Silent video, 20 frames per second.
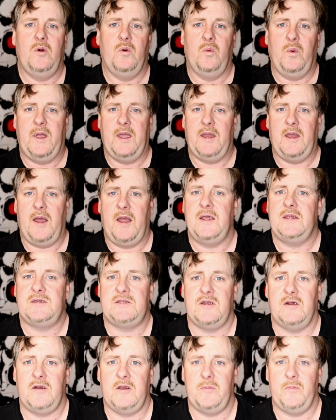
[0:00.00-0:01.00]
When I
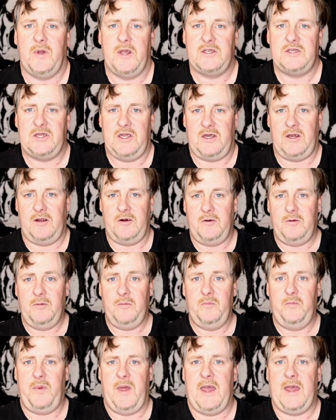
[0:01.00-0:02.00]
started my channel
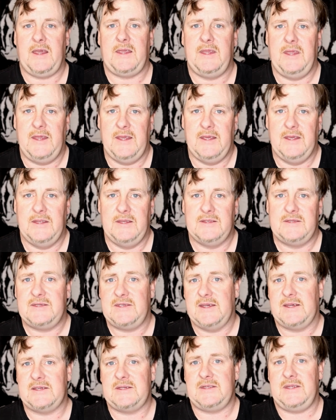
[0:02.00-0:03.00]
back in
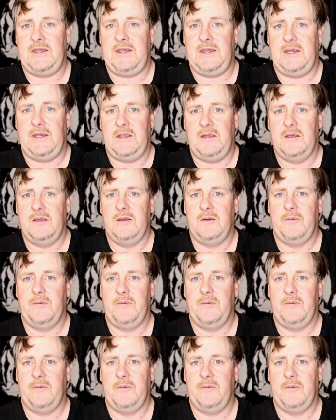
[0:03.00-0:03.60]
16,